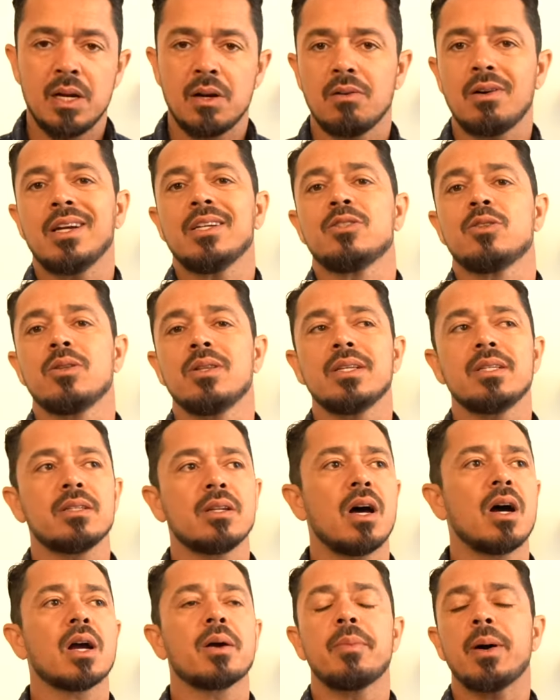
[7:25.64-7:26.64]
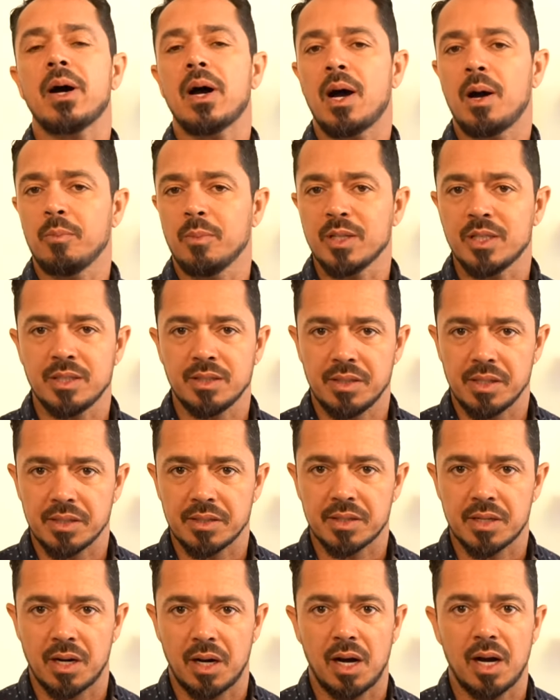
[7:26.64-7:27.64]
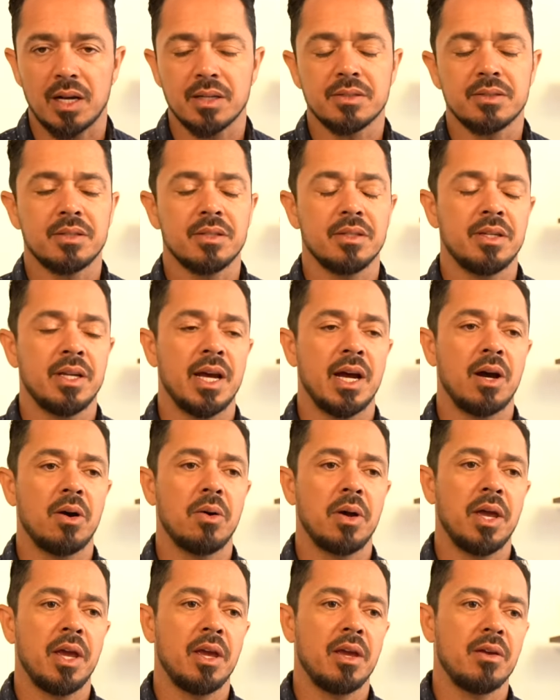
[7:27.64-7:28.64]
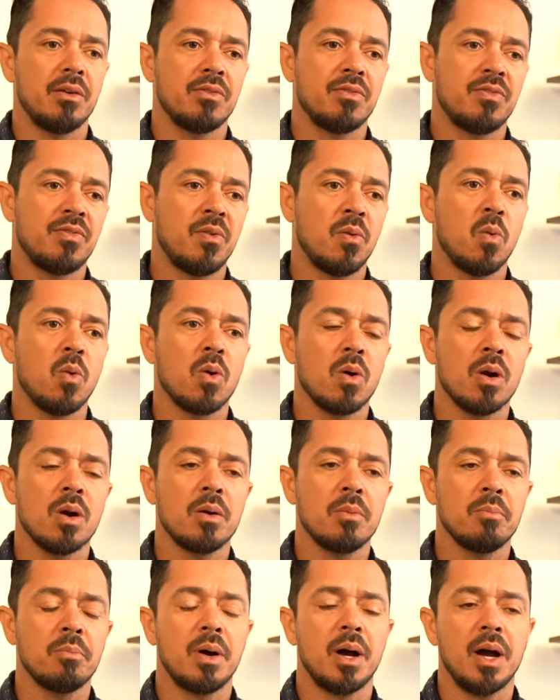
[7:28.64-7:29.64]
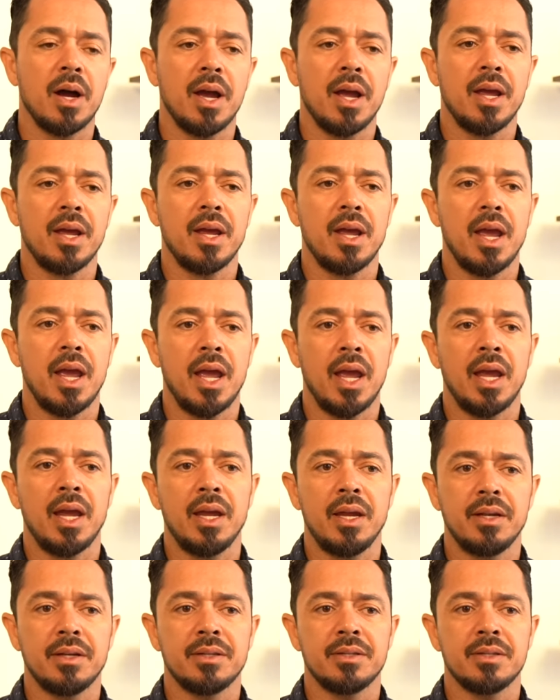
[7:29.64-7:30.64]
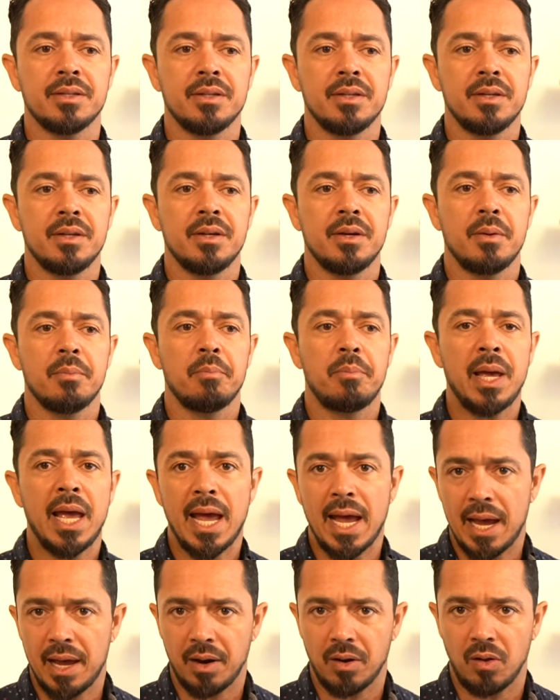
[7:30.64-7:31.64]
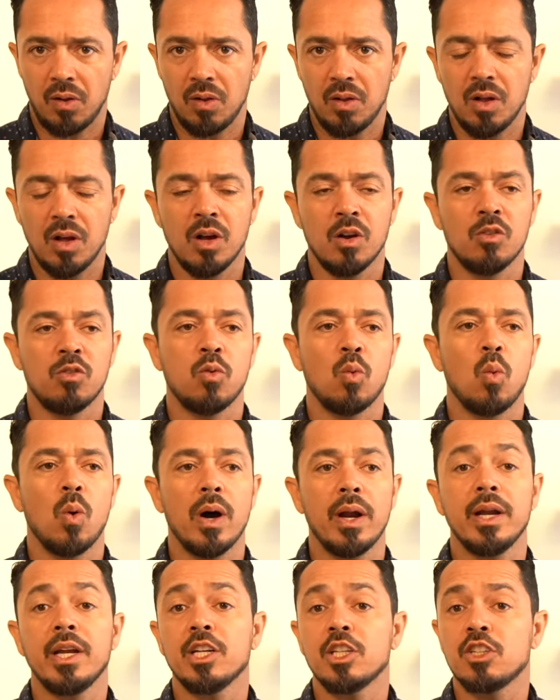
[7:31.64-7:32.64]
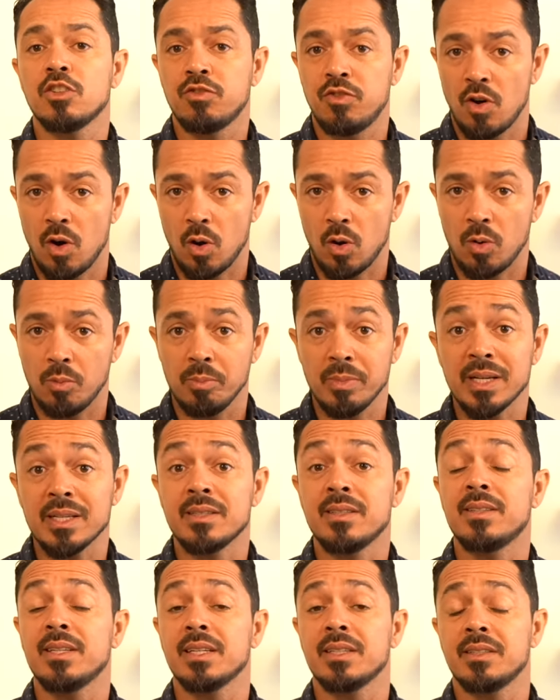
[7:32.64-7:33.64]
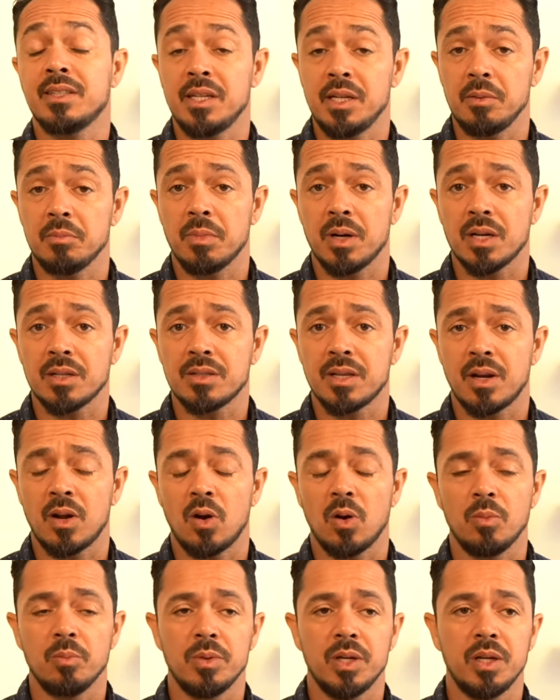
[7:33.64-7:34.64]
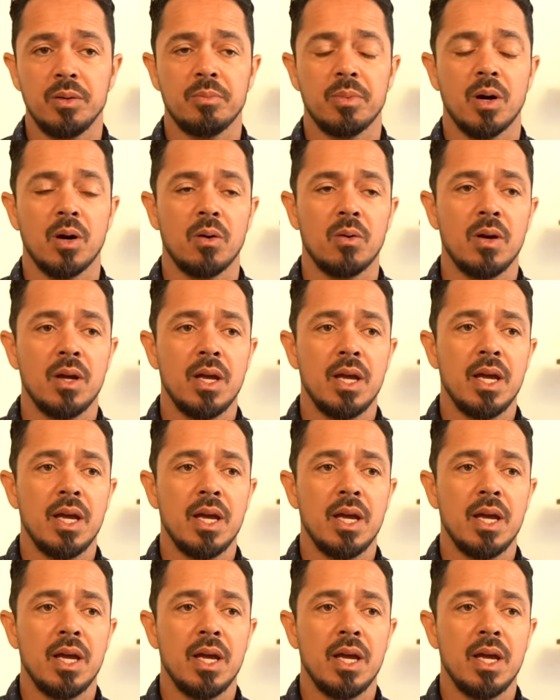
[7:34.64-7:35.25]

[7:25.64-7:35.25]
All right, so let's talk about how much this costs. Now, a 4 by 8 panel of 1 inch foam is 16 bucks at Home Depot.